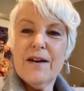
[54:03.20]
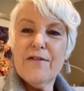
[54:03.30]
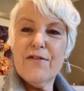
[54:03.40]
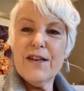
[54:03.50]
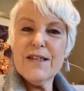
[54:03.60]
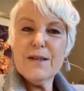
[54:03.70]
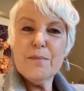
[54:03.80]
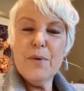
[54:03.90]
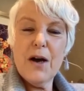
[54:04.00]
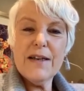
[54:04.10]
of this
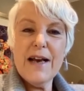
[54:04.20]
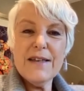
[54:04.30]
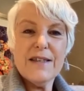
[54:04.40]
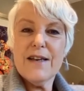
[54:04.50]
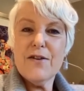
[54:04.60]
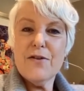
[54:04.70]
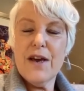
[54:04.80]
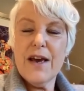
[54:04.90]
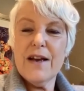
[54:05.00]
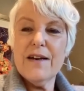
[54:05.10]
podcast that you
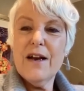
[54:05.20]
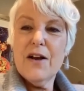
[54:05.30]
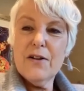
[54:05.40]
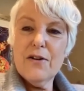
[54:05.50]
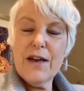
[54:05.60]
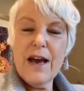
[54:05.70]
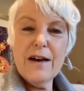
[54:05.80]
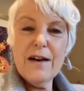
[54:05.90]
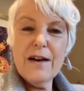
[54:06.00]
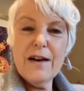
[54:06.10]
can look
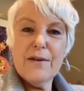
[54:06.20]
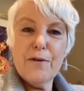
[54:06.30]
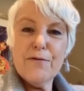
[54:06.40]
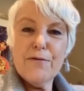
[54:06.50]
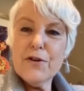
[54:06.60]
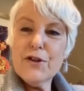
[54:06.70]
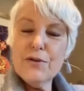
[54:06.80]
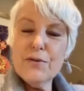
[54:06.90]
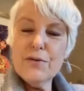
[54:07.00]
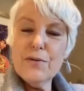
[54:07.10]
at and refer
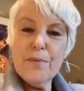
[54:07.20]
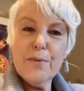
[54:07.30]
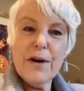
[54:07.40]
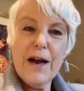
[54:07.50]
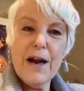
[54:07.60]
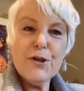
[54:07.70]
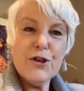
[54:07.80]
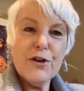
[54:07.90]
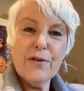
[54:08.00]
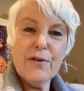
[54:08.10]
to, or
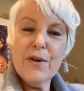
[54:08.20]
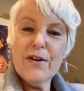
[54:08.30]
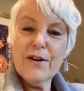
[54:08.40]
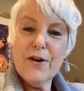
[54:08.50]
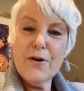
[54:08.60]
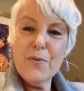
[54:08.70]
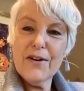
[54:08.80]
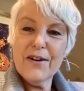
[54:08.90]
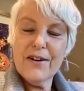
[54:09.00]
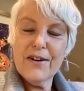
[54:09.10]
perhaps share with a
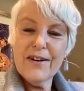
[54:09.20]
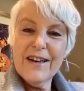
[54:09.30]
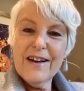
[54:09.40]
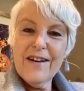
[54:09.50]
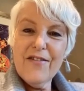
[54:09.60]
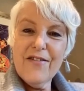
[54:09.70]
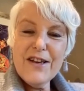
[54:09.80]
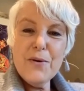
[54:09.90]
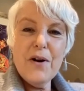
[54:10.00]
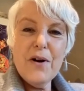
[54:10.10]
coworker.
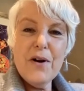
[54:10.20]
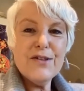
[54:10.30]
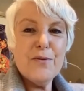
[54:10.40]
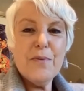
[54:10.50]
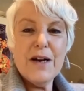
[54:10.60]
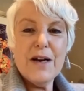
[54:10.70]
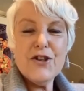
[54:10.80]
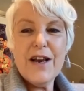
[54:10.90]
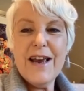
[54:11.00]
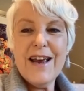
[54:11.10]
Thank you all so
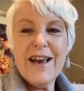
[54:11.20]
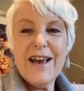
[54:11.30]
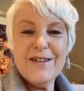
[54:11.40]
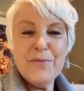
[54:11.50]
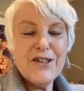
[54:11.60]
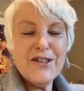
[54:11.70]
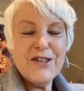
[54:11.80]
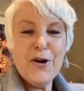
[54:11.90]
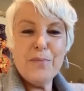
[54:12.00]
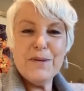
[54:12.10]
much. And
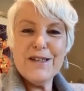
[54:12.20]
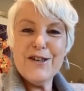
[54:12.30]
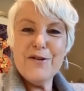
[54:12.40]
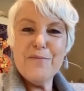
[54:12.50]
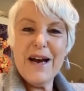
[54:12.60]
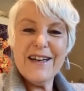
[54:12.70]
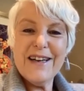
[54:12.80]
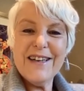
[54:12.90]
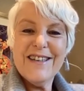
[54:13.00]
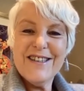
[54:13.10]
we sure hope to see you
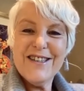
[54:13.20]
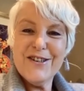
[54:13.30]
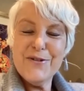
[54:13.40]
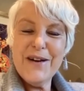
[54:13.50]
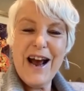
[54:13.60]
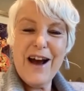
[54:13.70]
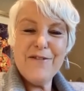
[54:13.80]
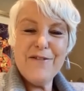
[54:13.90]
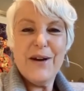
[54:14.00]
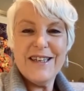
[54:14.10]
back soon.
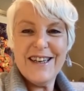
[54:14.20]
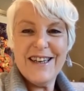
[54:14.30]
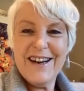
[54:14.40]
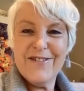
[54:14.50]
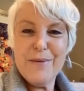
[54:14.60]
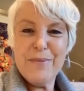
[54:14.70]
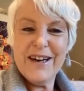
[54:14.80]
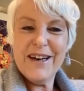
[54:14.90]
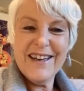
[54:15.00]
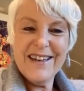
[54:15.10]
Have a great day,
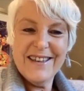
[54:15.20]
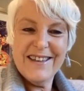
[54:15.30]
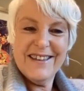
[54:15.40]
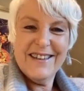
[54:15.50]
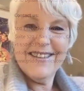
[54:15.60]
everybody.